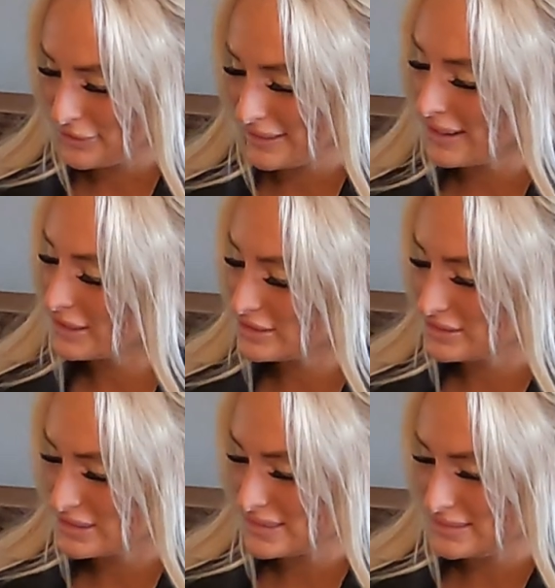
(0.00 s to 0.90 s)
yeah, you
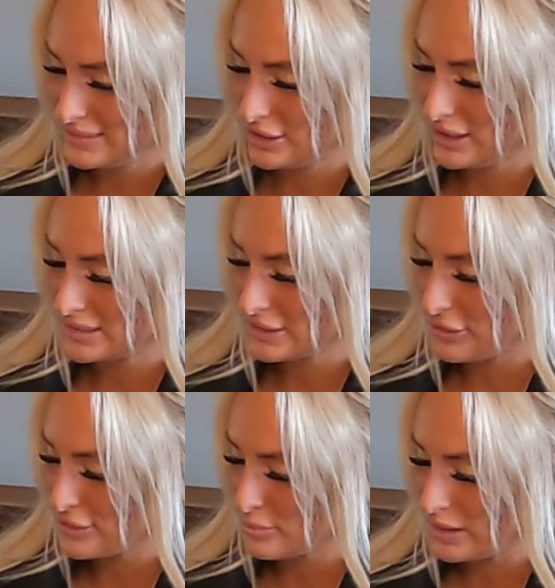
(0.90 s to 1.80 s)
get to know
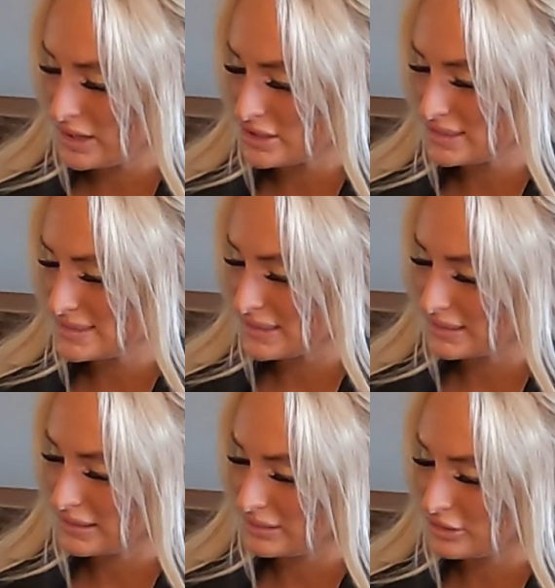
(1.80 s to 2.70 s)
your patients and
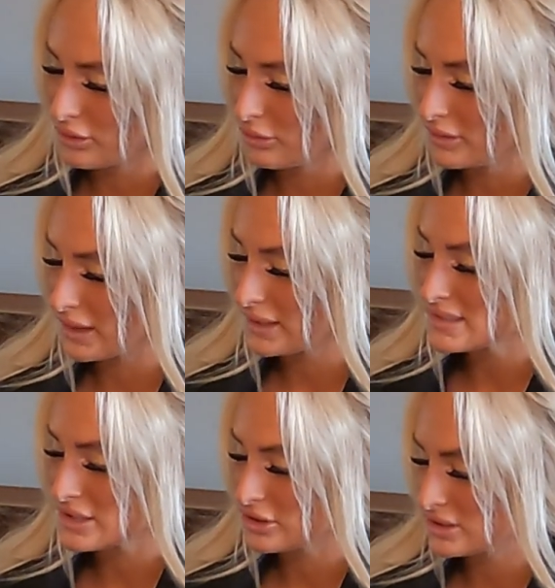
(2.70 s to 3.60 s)
then, the next
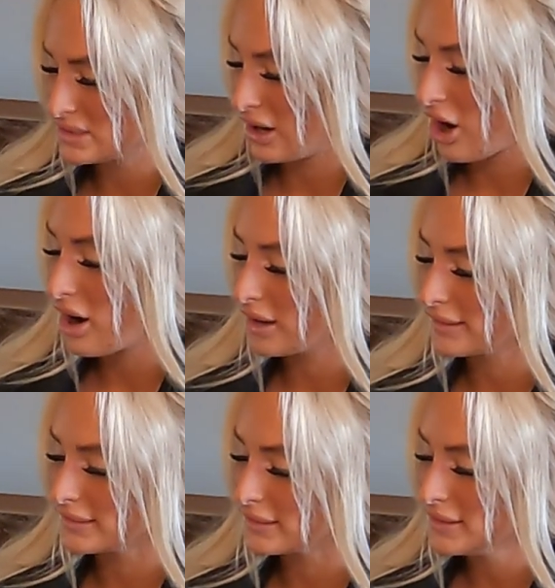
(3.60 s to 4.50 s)
they're just gone. And